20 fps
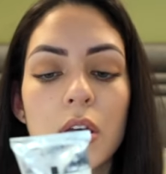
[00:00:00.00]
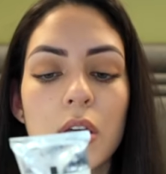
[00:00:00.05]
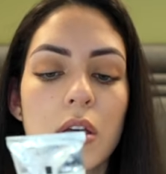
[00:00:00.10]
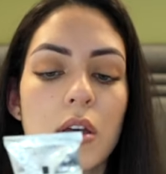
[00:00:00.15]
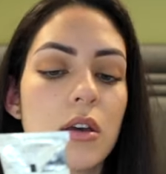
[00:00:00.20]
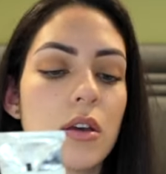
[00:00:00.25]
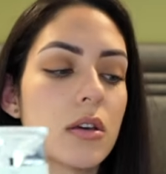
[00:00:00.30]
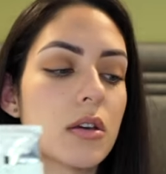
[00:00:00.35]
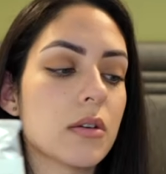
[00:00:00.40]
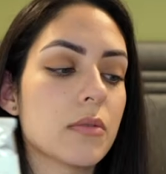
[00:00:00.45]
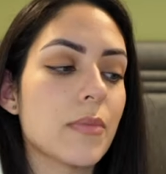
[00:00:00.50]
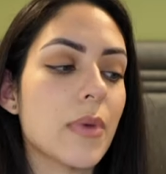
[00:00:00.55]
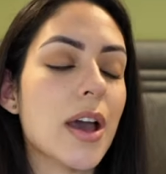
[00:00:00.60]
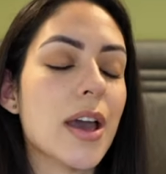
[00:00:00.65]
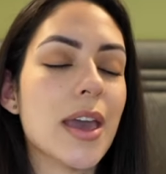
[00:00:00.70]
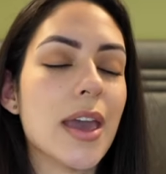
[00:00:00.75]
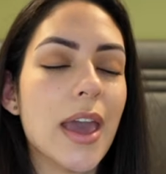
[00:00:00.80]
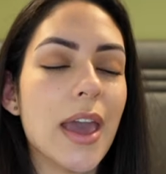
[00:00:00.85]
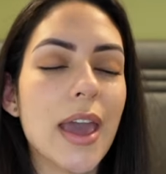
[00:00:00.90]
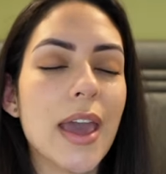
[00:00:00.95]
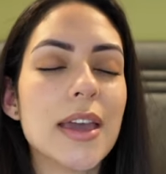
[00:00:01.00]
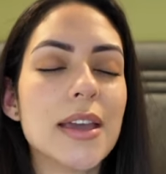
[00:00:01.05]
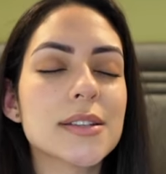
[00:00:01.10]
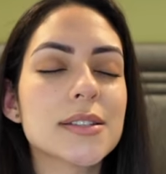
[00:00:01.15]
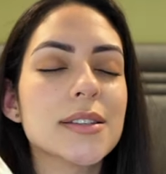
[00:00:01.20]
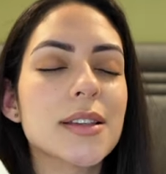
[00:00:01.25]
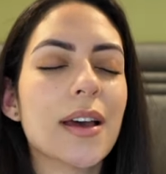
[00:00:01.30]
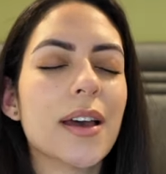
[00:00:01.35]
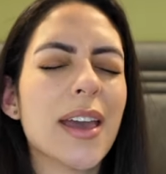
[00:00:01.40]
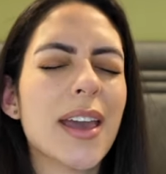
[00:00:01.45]
I
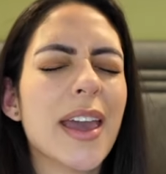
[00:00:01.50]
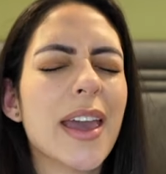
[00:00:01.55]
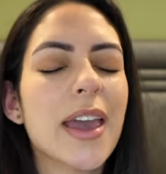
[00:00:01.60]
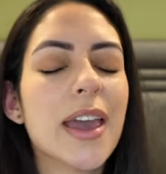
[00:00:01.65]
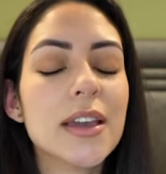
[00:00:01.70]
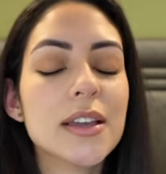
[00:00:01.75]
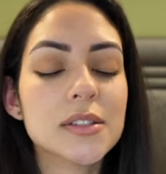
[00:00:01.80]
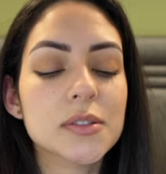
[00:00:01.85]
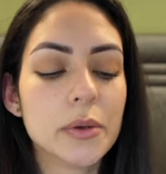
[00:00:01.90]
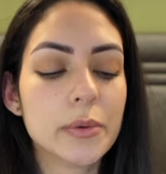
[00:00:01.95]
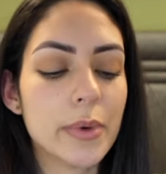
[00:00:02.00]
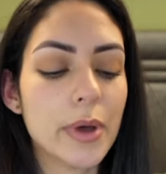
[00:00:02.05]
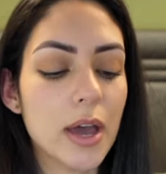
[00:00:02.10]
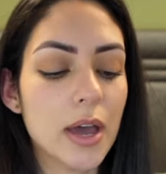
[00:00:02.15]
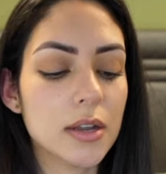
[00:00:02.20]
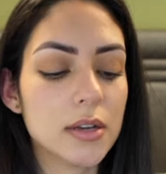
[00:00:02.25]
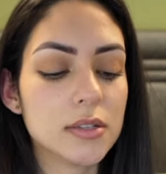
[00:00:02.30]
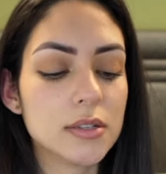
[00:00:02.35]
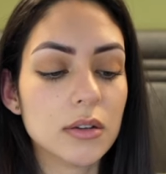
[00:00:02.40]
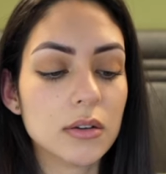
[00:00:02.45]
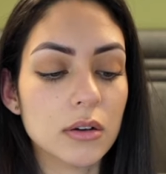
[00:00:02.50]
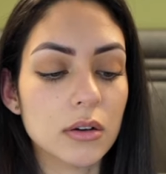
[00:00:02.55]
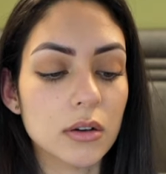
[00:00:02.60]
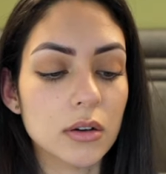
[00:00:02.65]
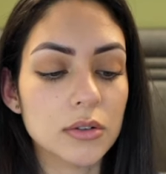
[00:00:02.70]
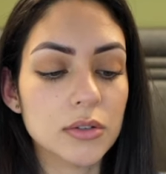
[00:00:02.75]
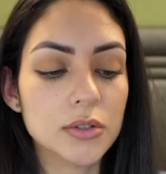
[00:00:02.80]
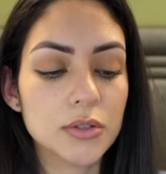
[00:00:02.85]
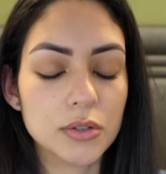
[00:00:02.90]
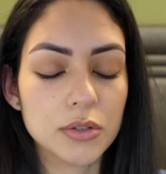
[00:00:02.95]
hate when my hands
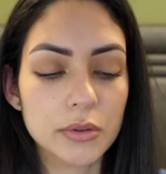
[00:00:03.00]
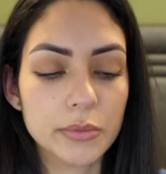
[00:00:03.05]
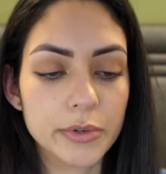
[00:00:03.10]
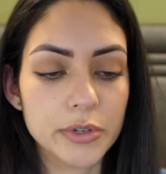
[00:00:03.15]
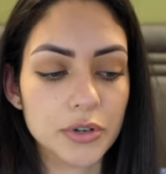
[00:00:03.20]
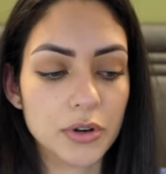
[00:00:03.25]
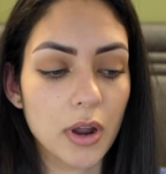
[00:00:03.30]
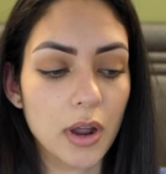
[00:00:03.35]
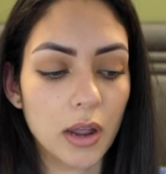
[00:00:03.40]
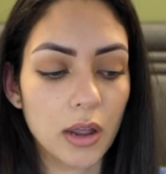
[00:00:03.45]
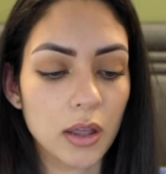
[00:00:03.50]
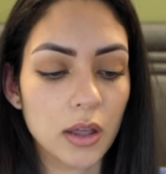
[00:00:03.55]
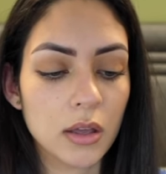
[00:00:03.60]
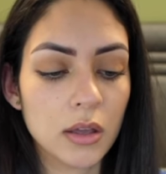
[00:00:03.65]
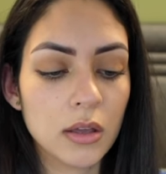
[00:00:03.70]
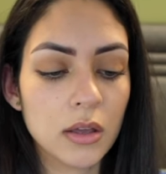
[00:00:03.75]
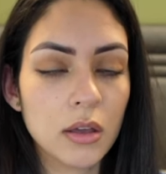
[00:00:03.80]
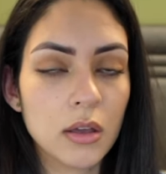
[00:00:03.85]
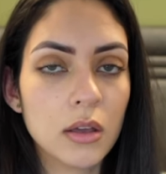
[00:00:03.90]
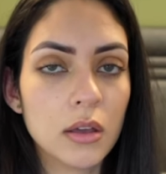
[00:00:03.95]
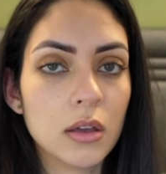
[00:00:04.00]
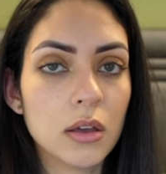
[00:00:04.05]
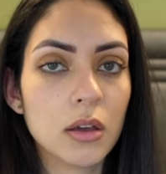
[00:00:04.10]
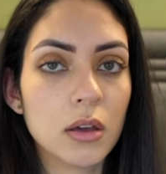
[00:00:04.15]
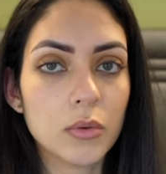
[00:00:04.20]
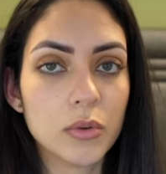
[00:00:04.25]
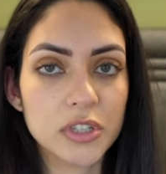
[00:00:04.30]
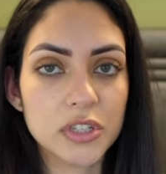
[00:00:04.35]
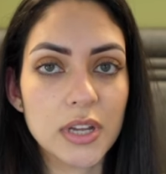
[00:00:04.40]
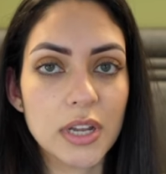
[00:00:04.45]
are super dry,
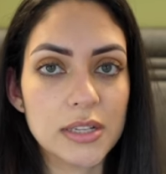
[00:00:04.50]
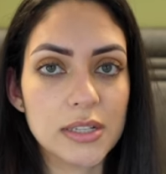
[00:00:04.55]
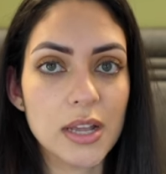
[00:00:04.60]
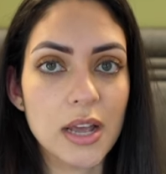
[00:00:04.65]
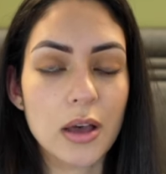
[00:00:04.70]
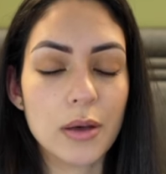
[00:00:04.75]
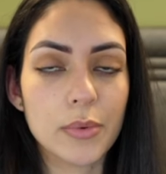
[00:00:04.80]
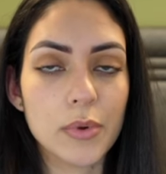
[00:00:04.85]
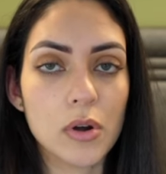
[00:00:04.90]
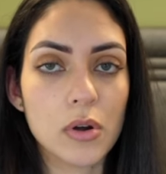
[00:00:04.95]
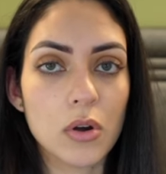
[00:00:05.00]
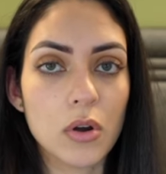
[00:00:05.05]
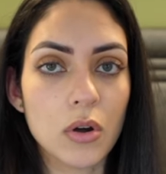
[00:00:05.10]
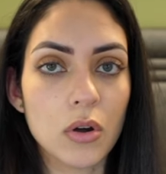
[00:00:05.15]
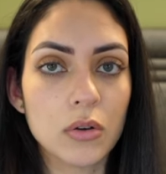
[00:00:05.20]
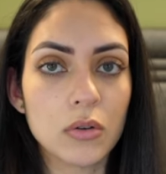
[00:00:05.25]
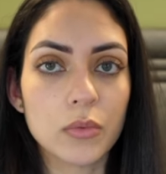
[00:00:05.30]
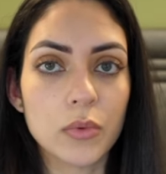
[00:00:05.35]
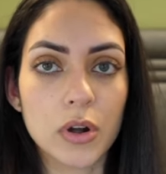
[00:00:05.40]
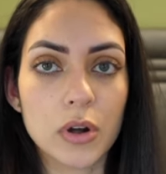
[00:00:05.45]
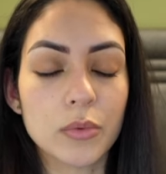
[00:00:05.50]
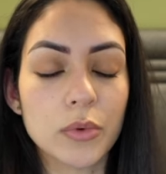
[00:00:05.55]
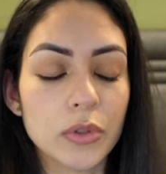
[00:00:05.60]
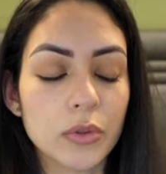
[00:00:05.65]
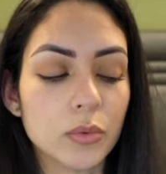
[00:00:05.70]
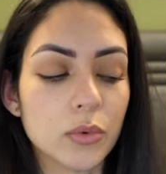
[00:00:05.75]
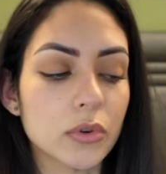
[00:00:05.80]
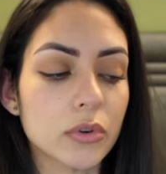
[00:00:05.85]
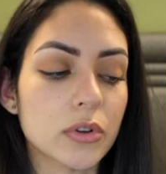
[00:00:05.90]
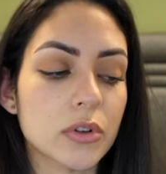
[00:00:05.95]
which tends to happen a lot when I'm on the
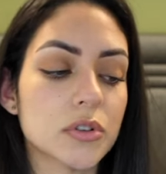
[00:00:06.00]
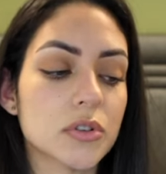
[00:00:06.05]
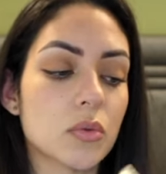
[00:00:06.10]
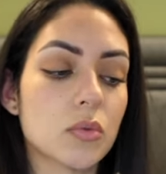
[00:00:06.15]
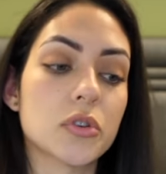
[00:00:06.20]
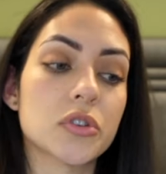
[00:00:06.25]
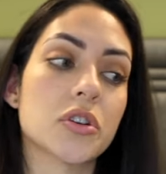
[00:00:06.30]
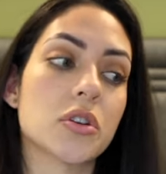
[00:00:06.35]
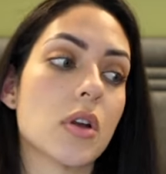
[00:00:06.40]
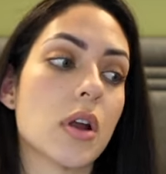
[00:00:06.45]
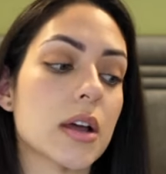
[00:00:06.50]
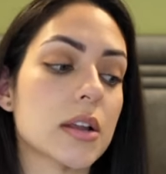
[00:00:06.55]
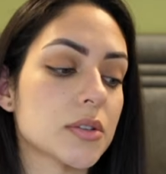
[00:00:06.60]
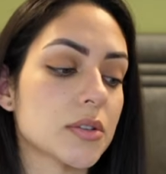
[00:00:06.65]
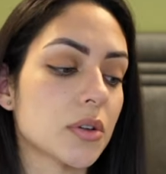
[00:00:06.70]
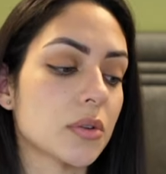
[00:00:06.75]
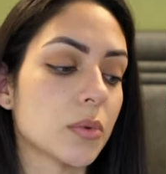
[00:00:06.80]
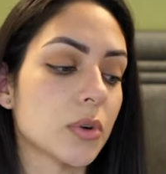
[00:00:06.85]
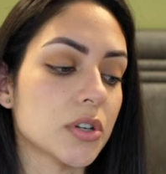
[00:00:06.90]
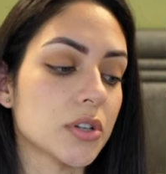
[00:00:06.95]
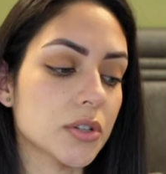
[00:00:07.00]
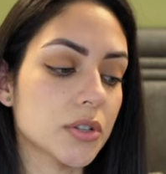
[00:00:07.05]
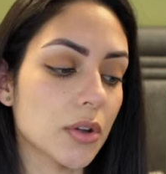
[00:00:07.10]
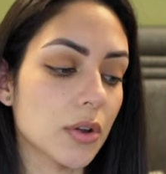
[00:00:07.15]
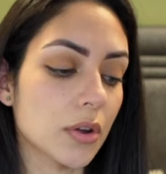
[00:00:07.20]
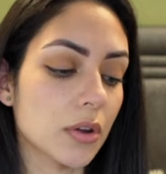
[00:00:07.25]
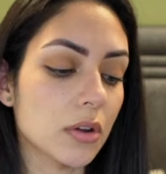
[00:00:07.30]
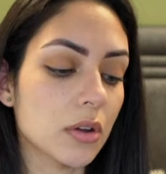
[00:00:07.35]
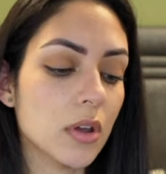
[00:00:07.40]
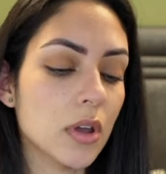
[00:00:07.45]
ward because you're washing your hands so much.
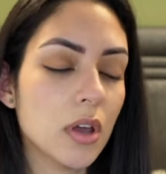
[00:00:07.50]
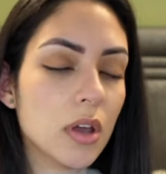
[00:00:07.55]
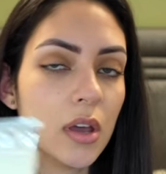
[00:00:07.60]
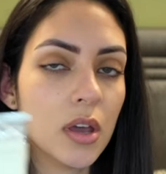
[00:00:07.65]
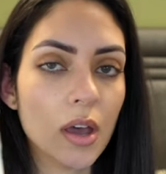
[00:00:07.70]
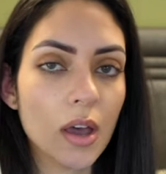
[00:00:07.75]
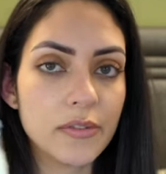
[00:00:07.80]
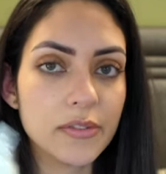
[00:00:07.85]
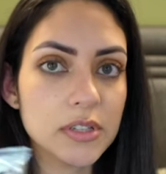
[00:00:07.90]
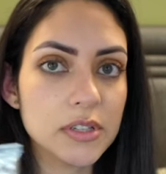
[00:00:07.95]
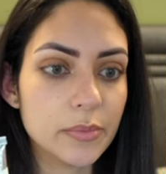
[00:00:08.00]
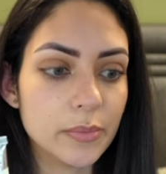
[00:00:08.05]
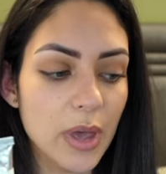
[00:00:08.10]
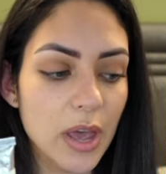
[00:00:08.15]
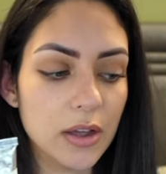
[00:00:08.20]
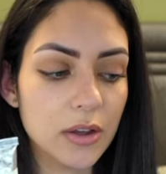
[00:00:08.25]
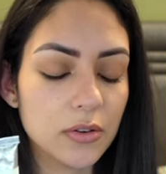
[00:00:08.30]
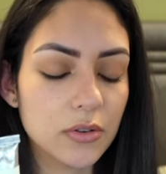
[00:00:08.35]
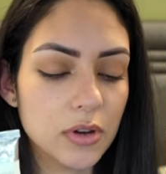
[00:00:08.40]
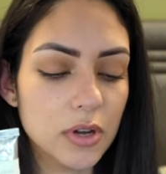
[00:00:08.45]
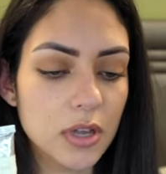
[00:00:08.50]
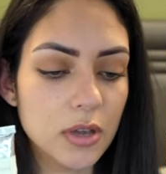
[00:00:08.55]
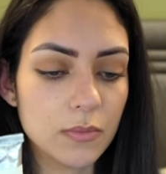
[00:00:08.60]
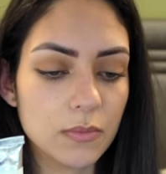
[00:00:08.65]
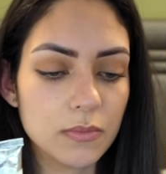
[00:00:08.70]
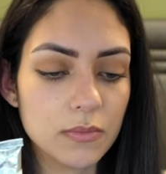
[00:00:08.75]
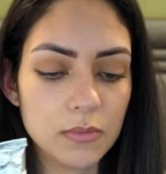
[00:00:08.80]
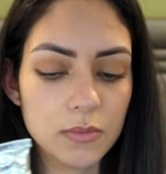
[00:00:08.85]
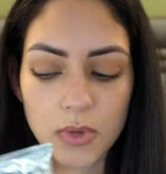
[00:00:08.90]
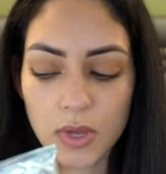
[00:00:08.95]
So having some hand
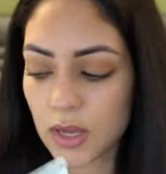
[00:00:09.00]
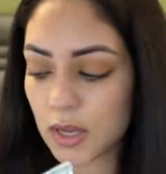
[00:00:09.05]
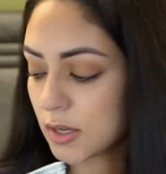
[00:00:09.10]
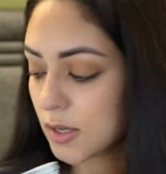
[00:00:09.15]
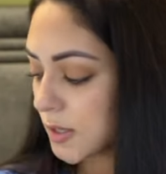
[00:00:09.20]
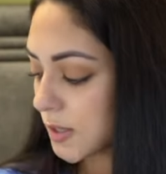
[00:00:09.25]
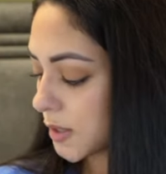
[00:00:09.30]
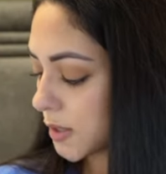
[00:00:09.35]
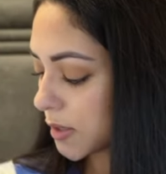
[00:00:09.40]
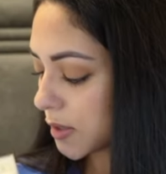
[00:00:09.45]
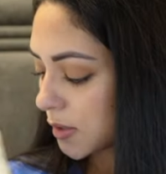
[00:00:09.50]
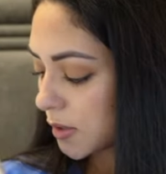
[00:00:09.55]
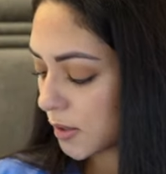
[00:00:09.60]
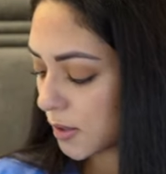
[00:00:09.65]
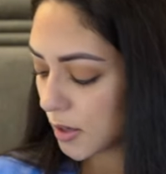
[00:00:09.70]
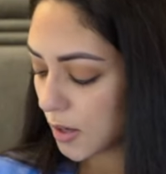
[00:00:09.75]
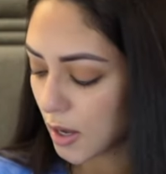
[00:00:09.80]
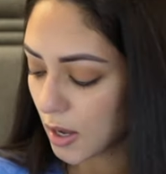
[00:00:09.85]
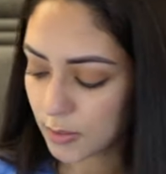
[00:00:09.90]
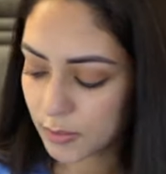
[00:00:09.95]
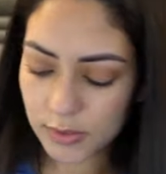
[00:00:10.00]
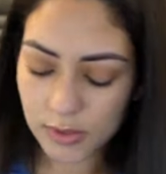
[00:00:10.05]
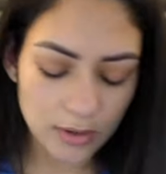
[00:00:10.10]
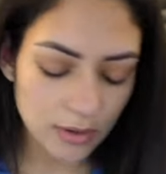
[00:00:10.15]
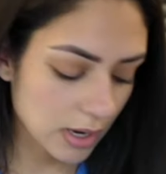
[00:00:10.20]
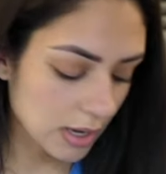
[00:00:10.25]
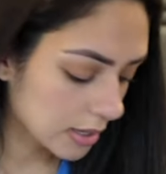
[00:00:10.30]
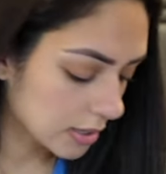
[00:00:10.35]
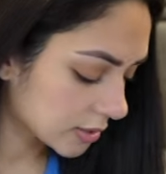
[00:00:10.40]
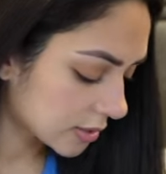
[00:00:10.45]
cream is
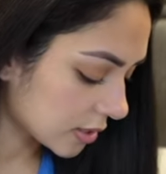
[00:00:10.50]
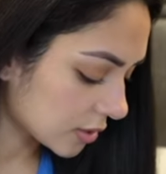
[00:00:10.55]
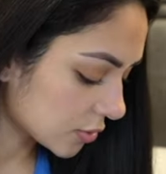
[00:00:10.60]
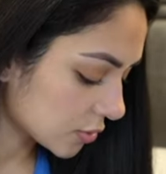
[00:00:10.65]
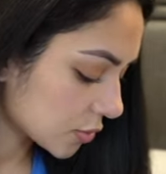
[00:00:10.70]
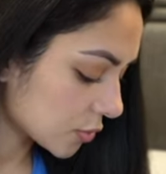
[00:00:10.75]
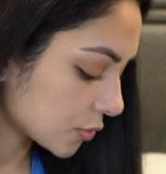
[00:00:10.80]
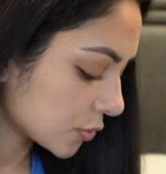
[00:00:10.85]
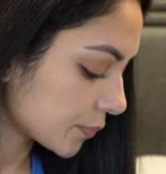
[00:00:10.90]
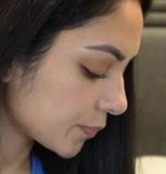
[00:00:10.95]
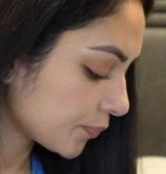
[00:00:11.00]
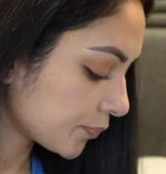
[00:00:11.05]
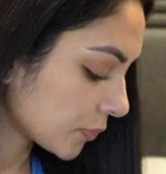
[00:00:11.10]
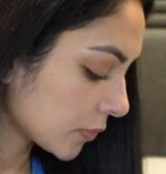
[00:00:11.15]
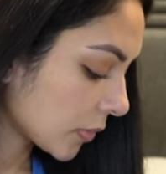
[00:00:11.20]
absolutely essential.